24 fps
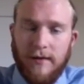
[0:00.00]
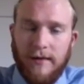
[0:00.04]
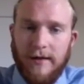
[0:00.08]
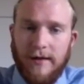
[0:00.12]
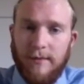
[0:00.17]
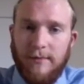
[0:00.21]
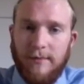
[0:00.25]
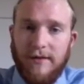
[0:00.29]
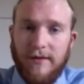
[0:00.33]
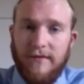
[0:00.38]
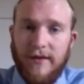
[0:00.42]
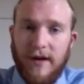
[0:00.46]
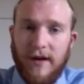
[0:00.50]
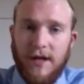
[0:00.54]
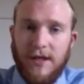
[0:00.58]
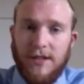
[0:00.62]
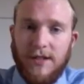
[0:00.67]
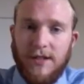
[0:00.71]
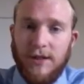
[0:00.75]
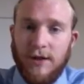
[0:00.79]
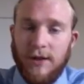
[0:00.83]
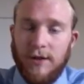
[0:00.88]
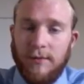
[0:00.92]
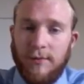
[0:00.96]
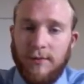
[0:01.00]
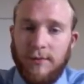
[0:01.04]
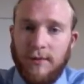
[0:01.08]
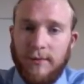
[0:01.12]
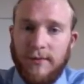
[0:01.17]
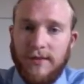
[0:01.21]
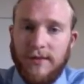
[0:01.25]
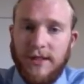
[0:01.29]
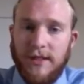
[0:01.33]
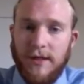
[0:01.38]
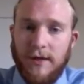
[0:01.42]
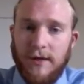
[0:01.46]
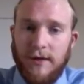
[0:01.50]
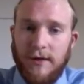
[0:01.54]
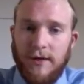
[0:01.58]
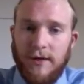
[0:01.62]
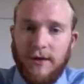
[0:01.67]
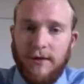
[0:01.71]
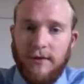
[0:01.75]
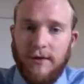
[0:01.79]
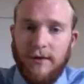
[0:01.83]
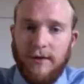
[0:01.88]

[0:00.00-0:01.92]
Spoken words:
It'd be a very durable material.